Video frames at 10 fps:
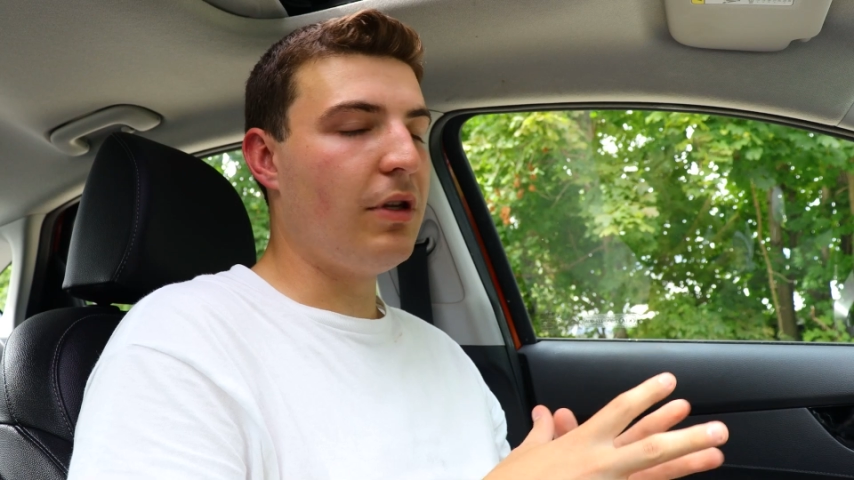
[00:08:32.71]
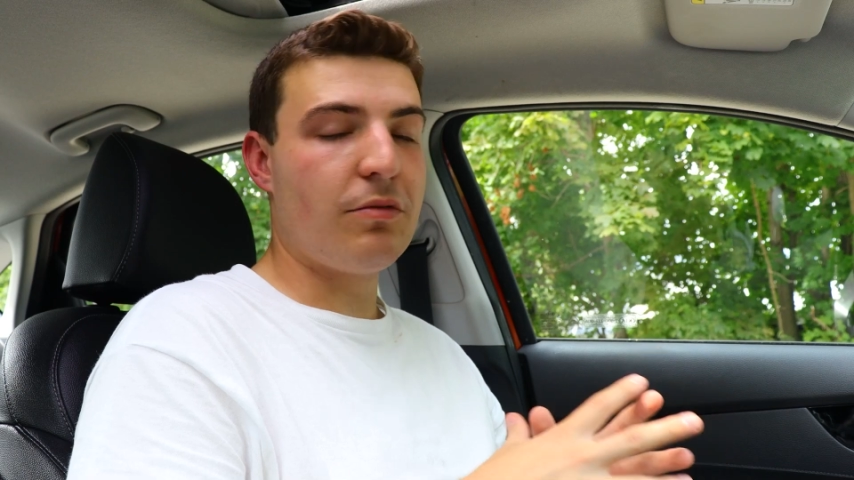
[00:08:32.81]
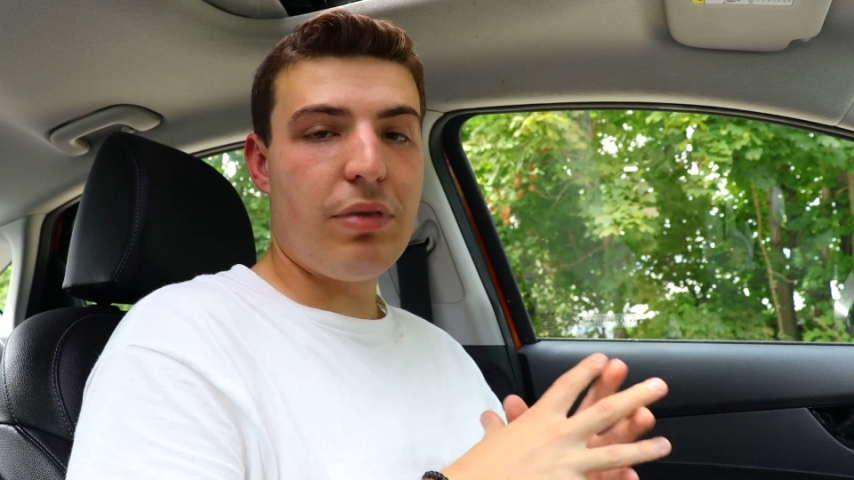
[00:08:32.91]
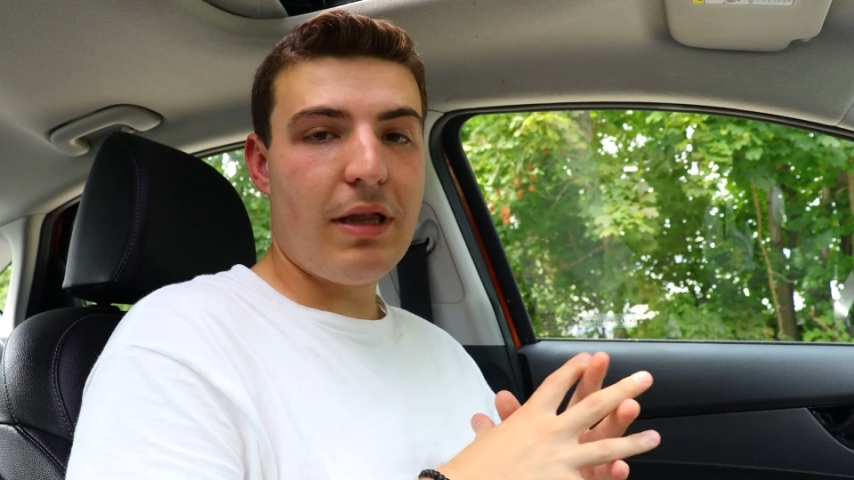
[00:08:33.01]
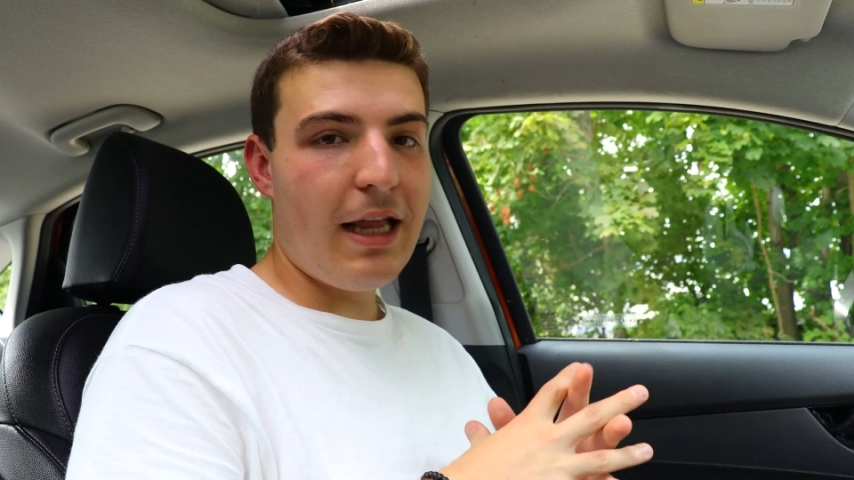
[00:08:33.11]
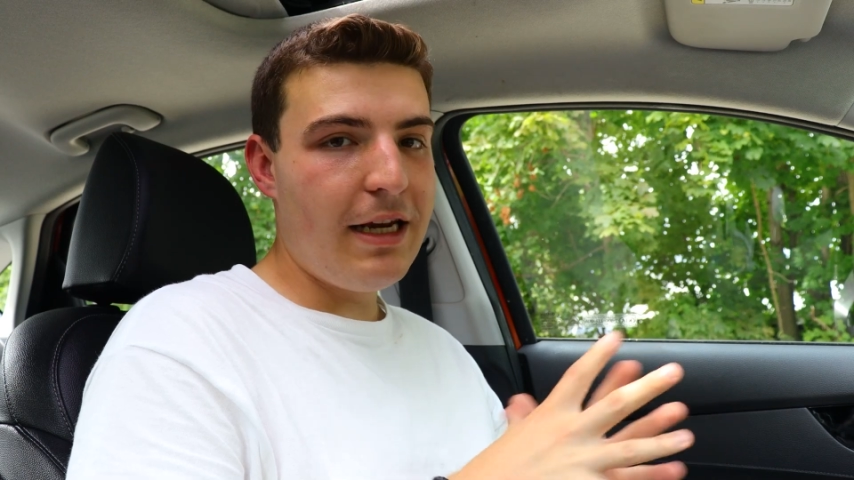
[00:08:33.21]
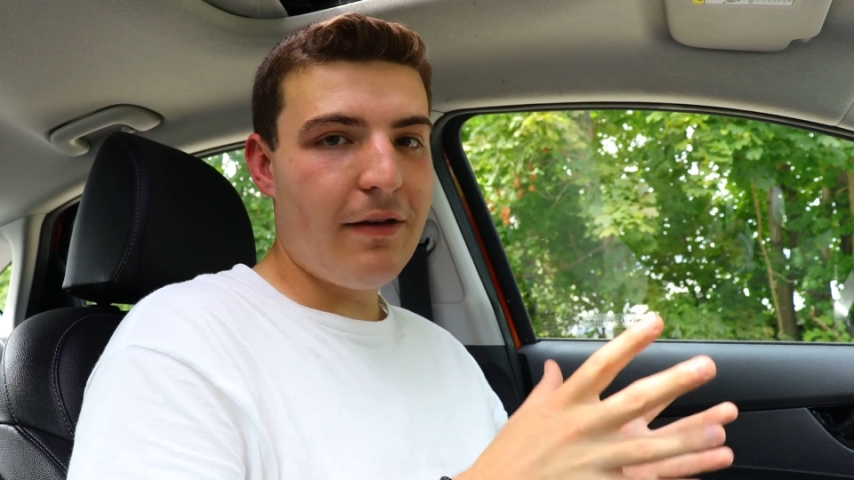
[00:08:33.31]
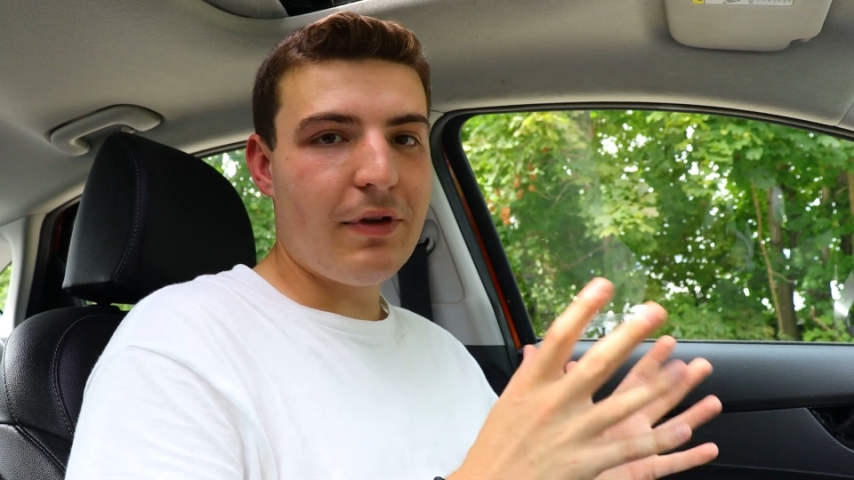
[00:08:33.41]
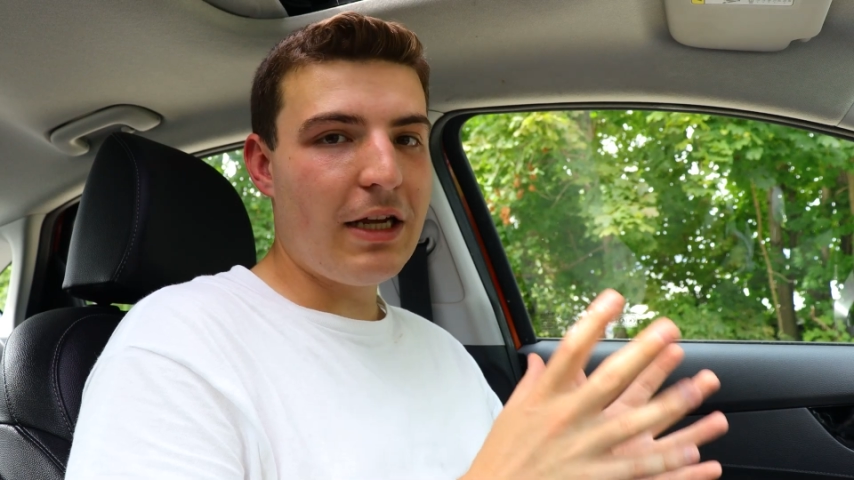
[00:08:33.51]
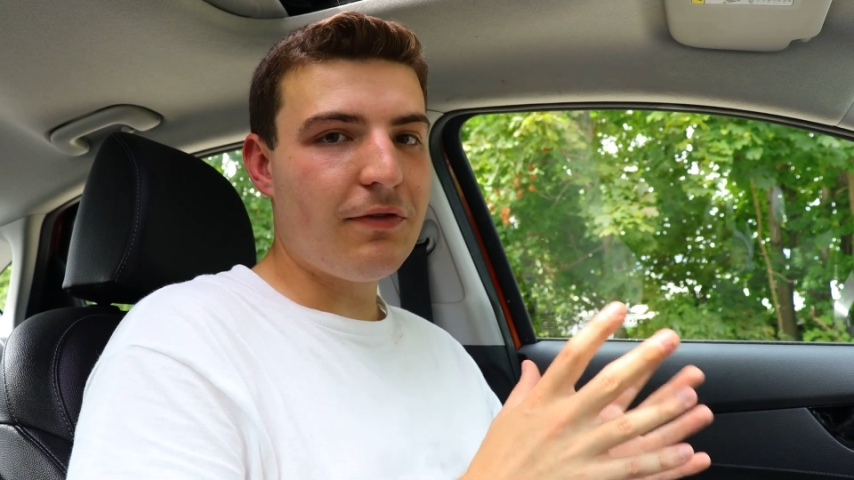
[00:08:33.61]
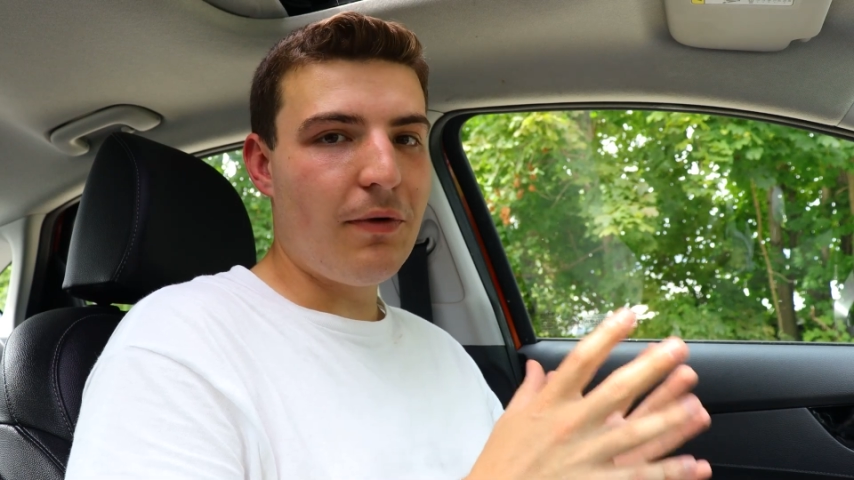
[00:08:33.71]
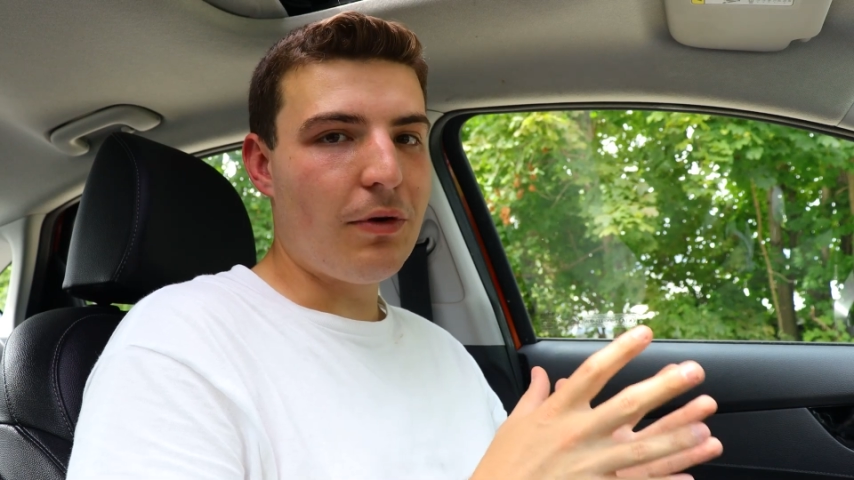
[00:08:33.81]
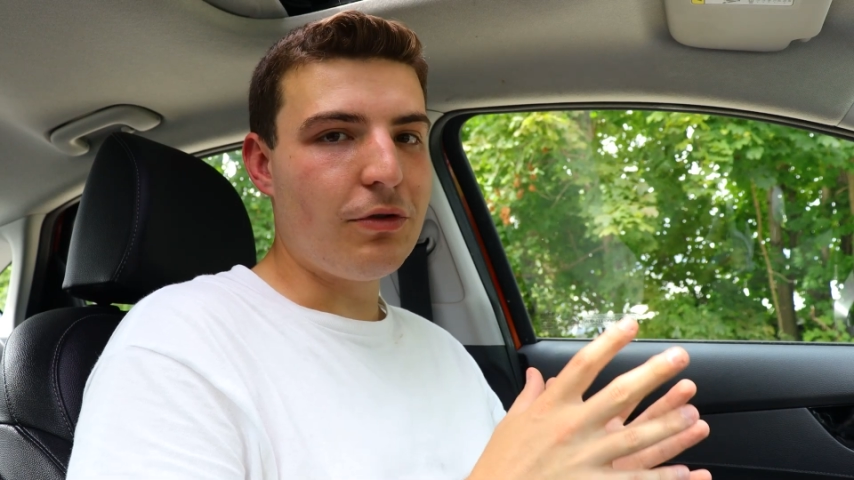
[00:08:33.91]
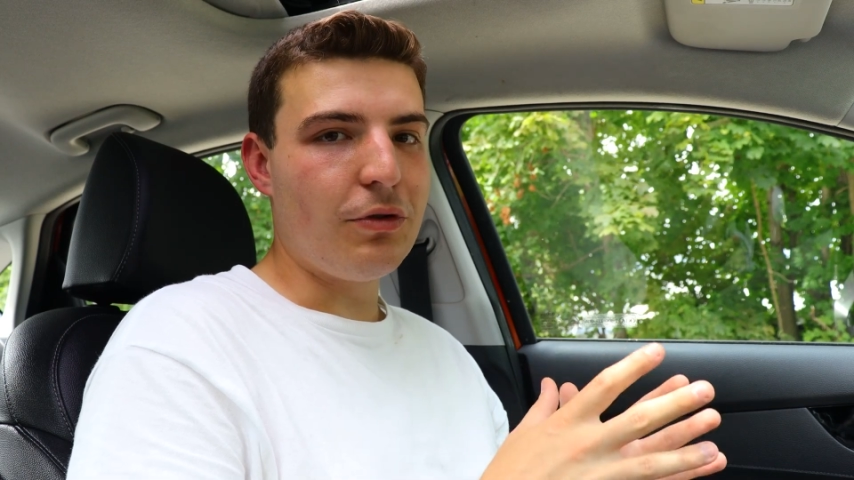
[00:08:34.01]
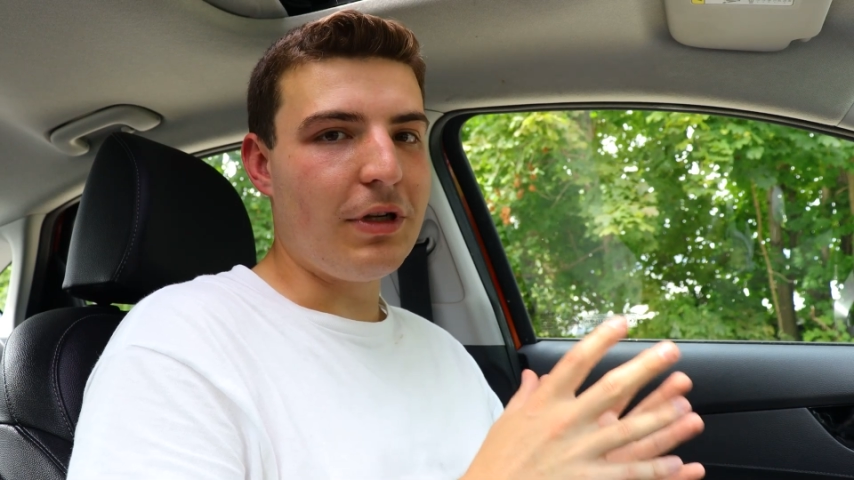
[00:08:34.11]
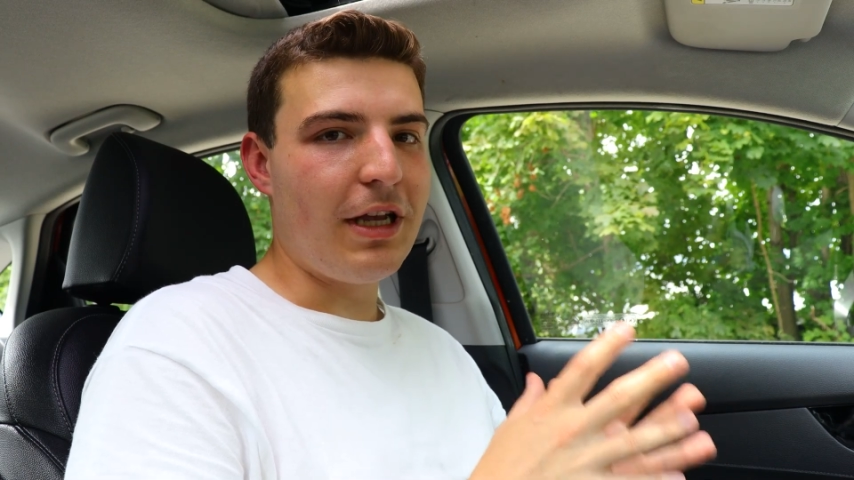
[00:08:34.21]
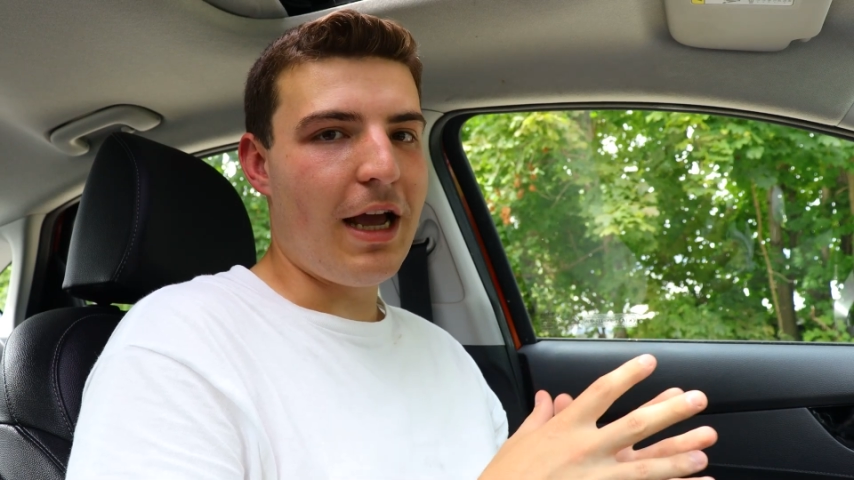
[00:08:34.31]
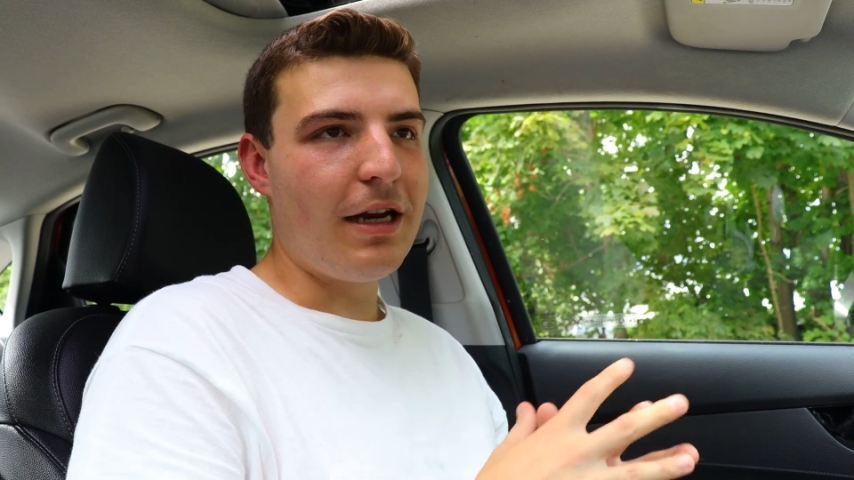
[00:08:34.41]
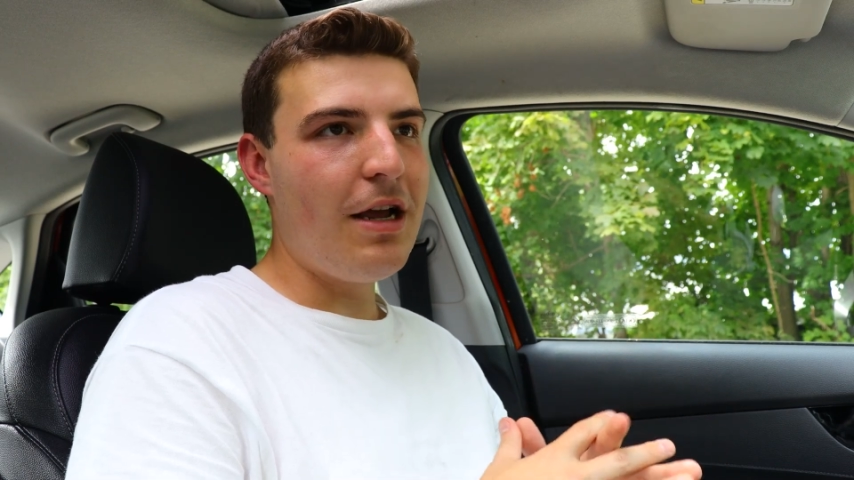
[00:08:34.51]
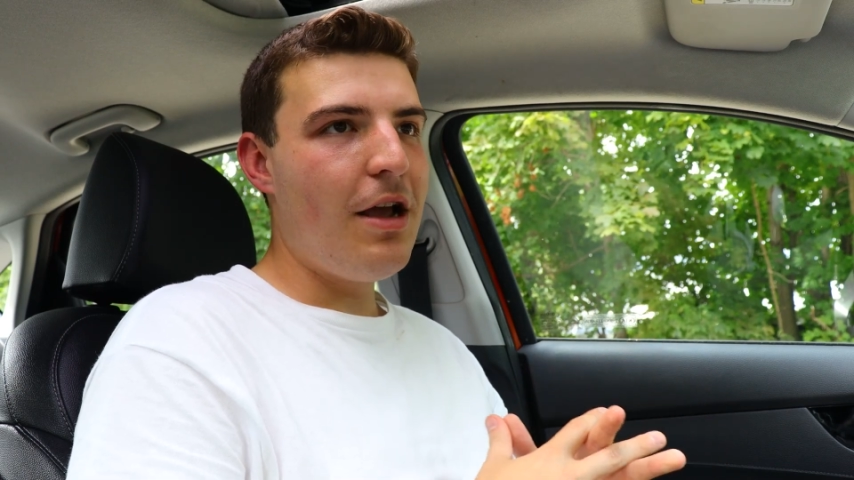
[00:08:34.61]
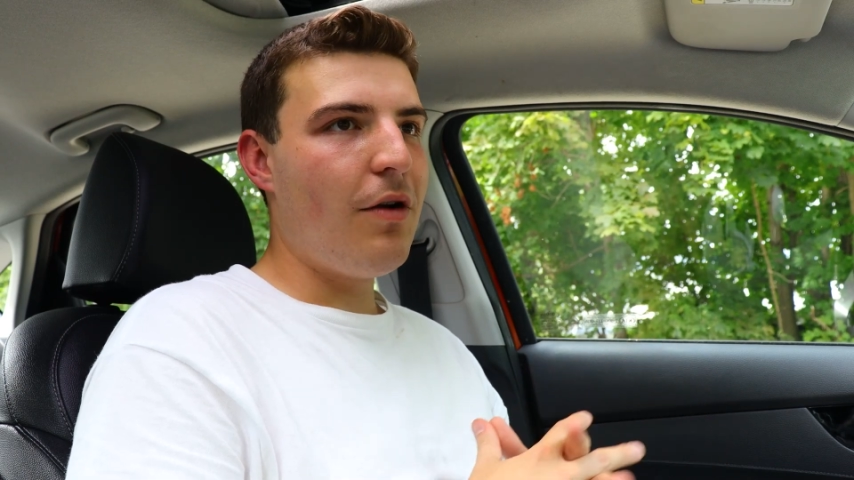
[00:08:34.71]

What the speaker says: There's plenty of nice photos you can get